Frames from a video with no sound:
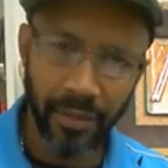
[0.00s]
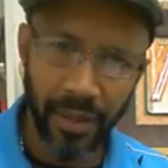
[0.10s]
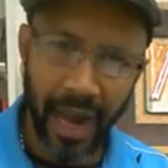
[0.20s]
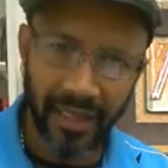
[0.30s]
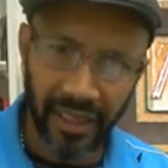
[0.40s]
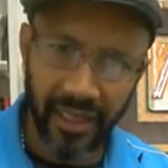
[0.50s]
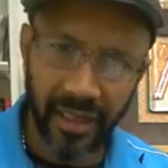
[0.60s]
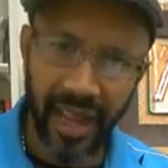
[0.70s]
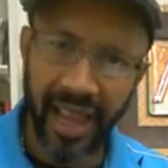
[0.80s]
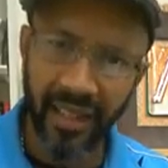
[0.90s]

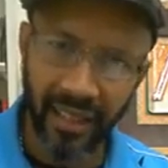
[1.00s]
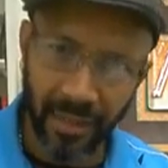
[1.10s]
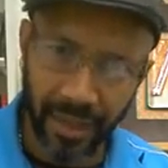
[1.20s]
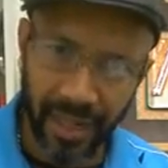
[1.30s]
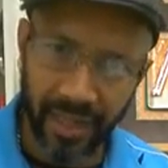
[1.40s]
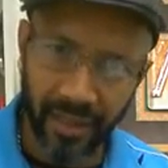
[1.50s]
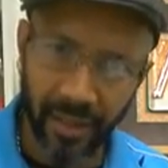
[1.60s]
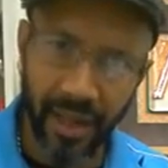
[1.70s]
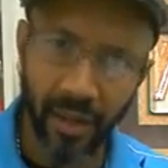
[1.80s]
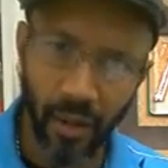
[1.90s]
digested and eliminated
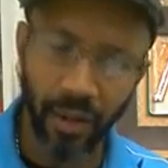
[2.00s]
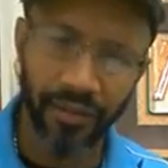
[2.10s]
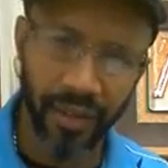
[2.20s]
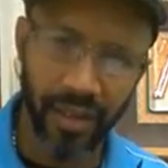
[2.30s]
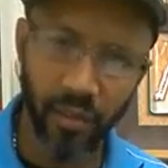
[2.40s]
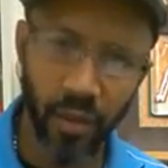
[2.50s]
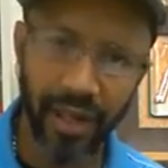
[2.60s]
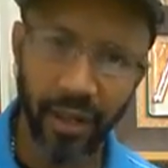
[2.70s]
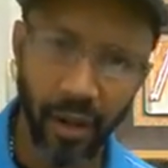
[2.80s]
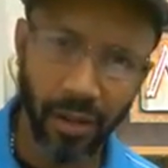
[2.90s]
in order for this
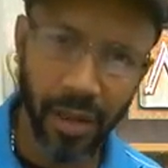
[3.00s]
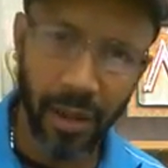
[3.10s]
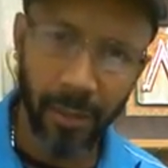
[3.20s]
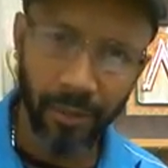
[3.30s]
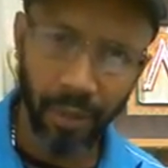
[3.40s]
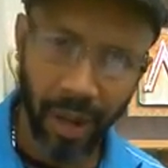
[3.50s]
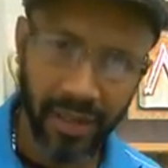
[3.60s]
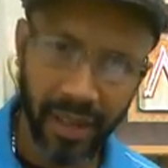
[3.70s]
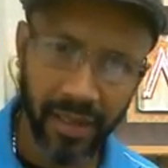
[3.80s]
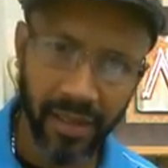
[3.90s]
weight loss
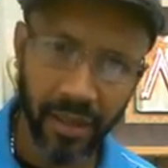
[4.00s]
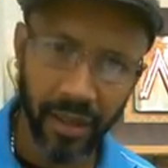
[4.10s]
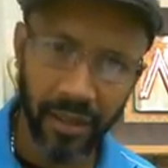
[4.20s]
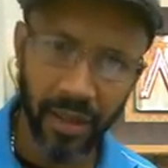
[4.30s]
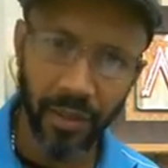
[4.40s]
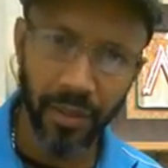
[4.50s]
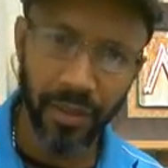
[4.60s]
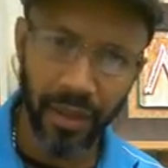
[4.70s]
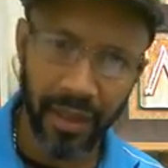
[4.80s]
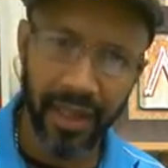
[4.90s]
process
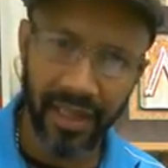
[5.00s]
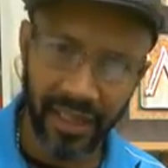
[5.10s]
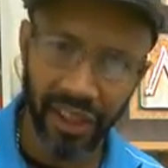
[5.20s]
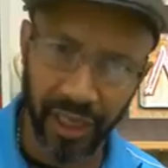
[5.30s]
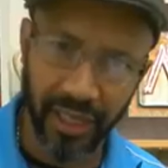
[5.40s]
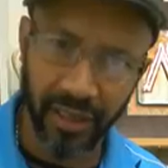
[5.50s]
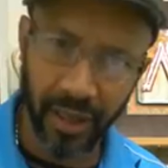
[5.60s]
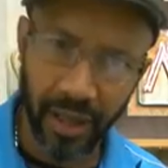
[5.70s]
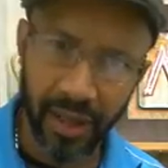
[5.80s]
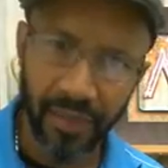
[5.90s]
to get initiated.
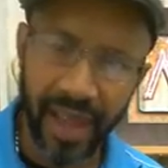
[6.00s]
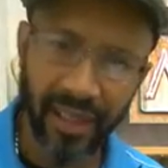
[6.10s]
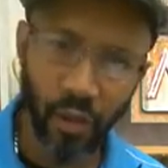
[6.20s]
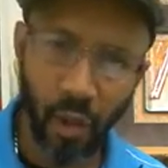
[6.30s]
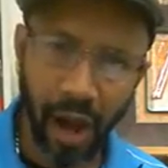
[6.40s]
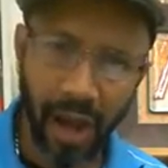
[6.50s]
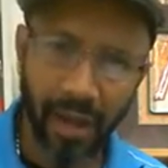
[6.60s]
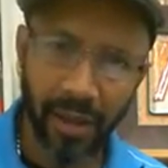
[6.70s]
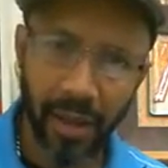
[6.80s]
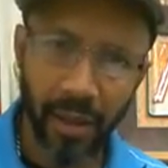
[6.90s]
That's why
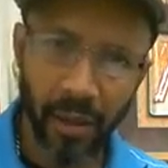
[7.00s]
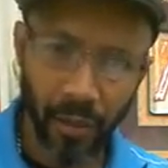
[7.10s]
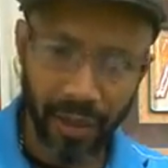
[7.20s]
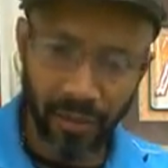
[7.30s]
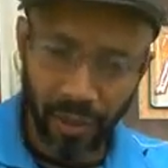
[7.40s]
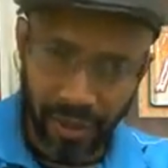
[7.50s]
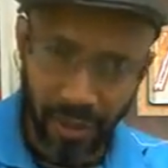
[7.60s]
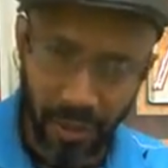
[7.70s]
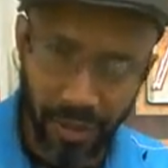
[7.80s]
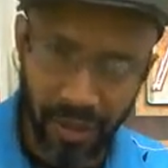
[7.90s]
we
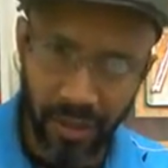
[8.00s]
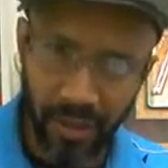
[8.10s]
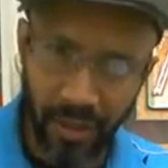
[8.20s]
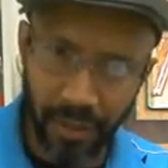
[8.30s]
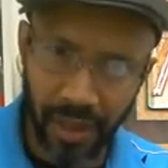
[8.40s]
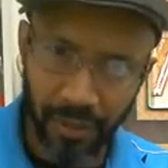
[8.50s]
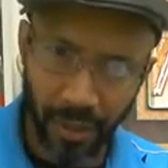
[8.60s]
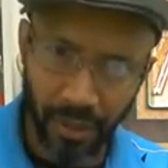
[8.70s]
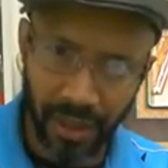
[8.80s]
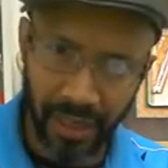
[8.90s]
reduce the meat
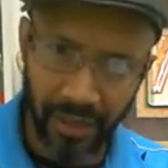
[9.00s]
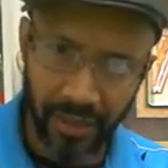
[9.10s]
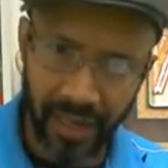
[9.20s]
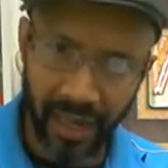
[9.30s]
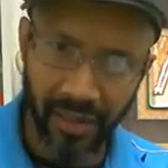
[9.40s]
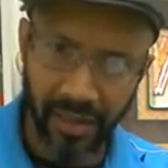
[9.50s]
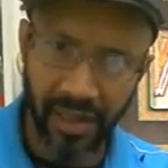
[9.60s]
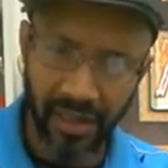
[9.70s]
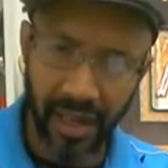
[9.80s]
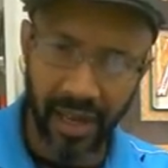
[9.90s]
protein down to
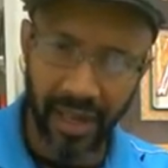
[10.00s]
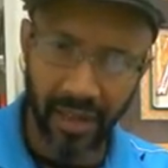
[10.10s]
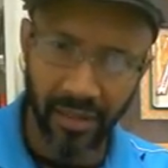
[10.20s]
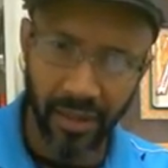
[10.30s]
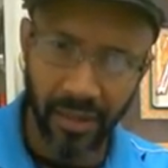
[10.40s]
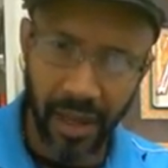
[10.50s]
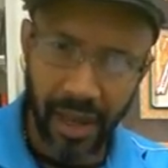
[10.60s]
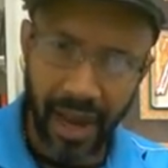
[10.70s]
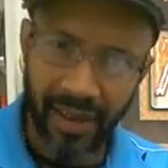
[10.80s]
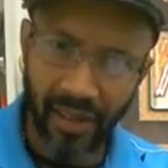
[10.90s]
6 to 8 ounces,
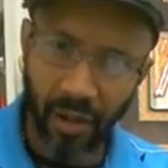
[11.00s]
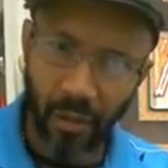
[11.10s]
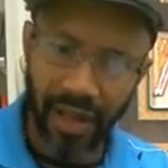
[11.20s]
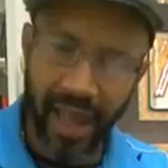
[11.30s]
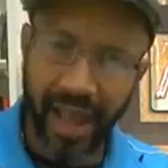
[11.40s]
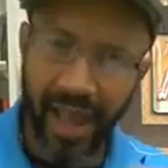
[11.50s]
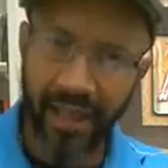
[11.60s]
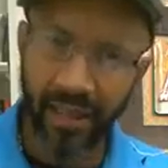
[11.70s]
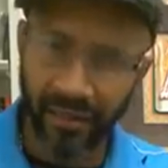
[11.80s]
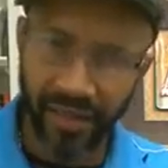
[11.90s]
and that's why we add
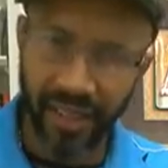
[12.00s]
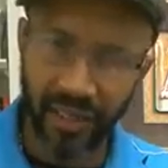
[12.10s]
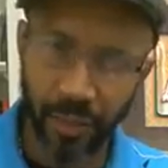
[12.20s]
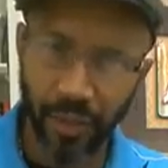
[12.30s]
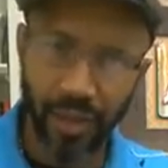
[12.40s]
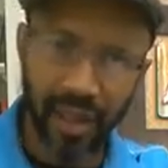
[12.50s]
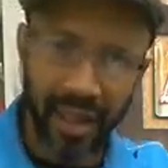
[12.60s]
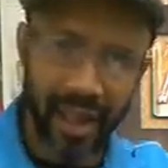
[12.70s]
the vegetables